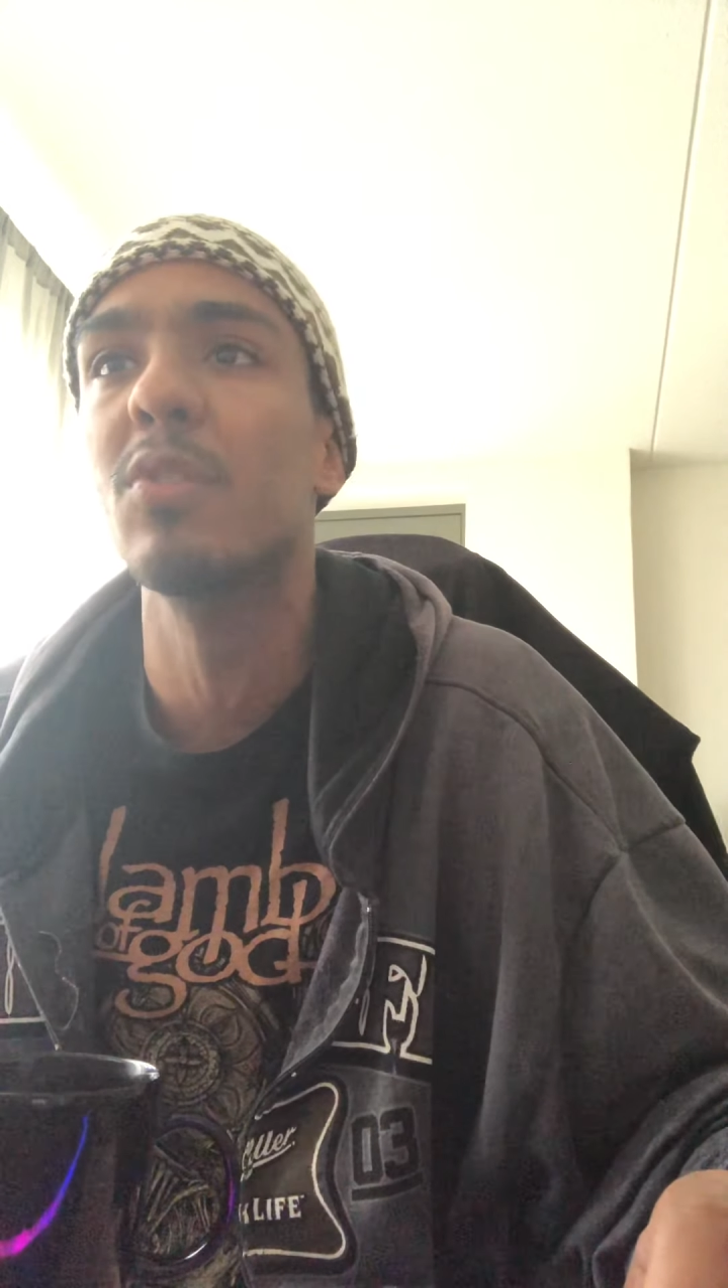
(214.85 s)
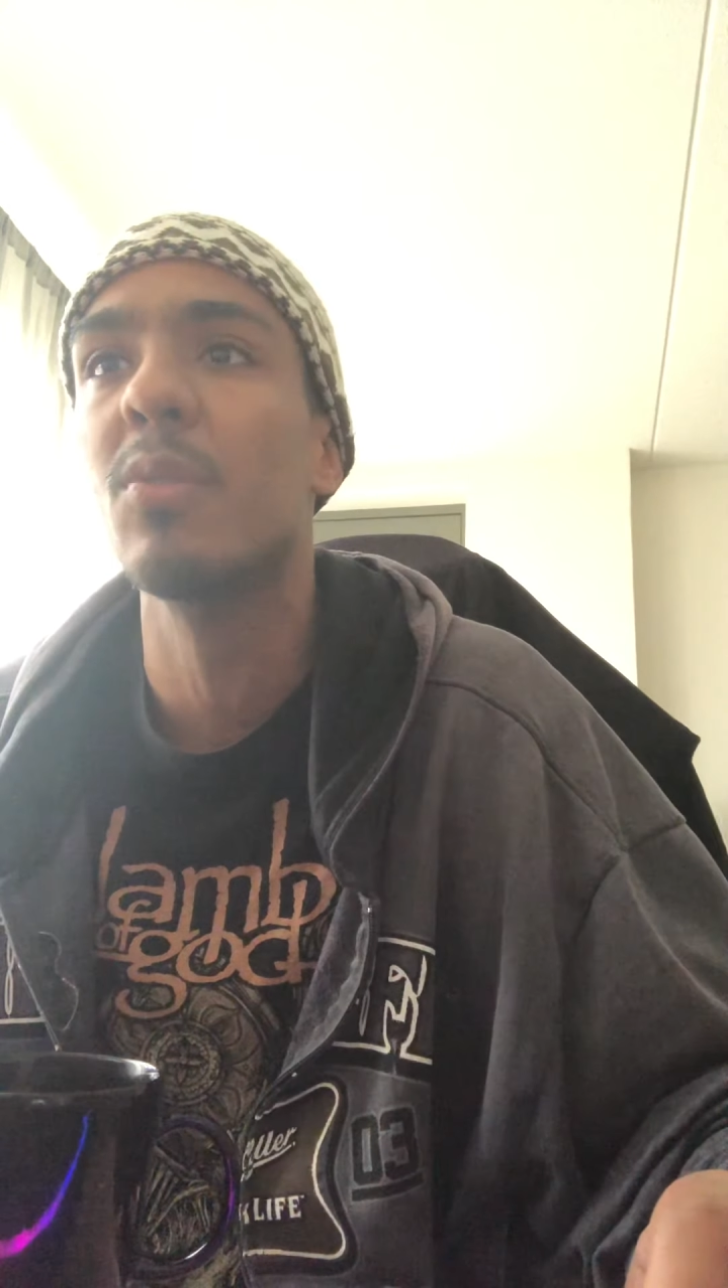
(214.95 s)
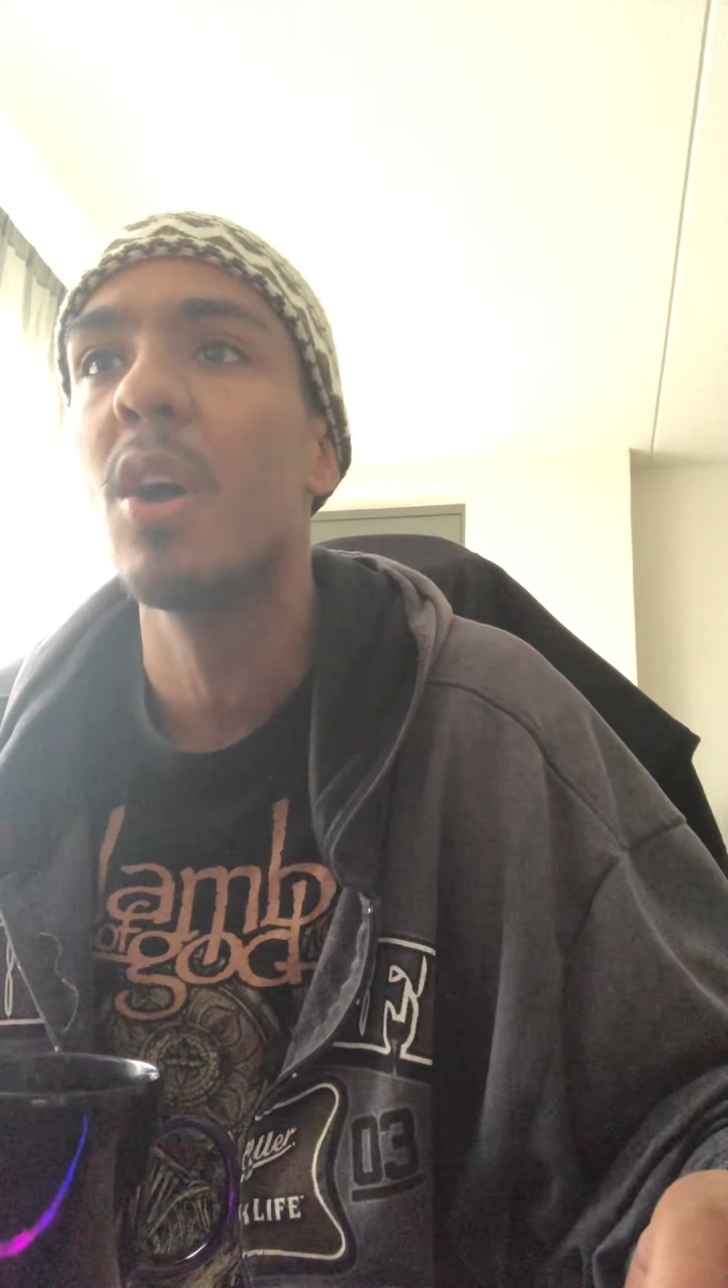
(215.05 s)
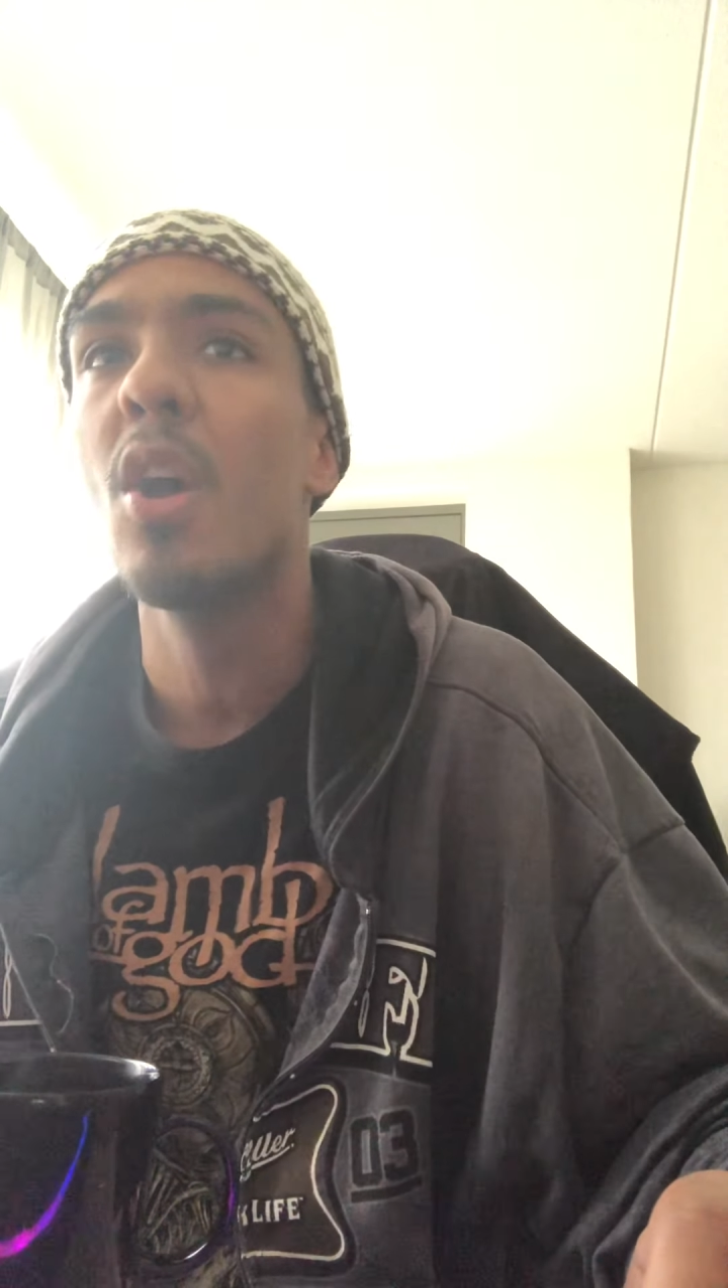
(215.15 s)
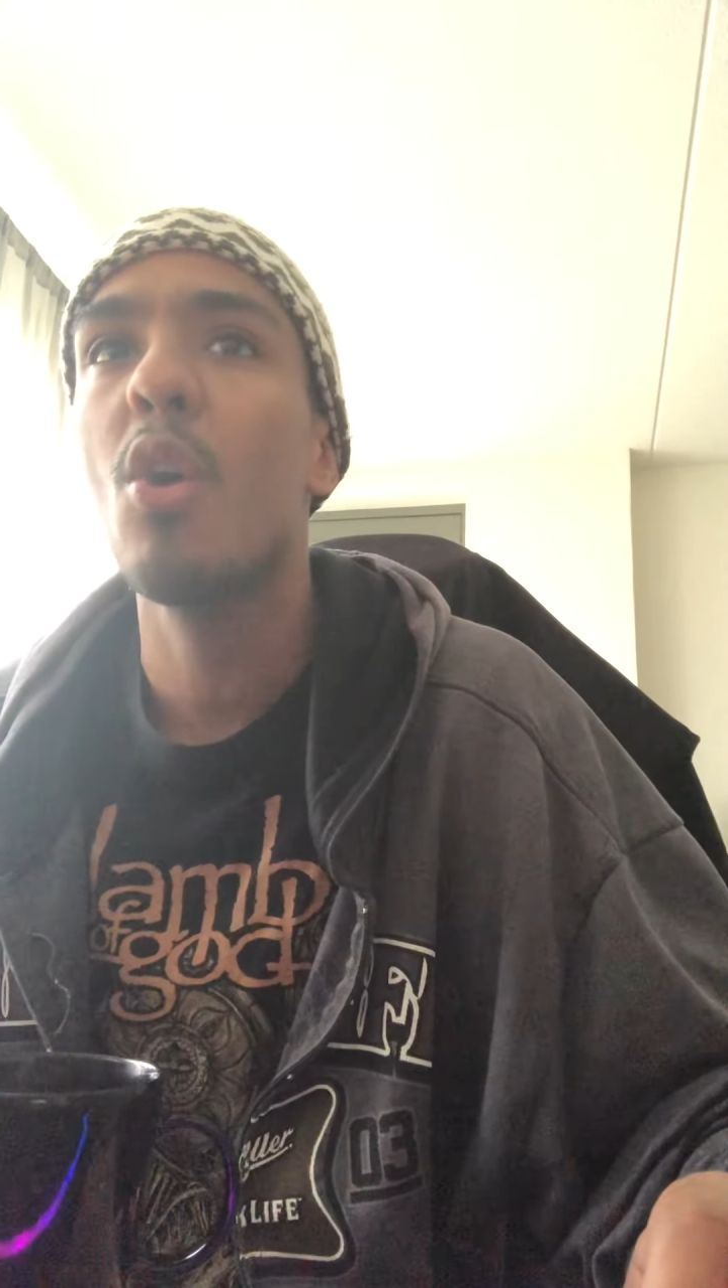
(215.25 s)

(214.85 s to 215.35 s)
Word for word: who,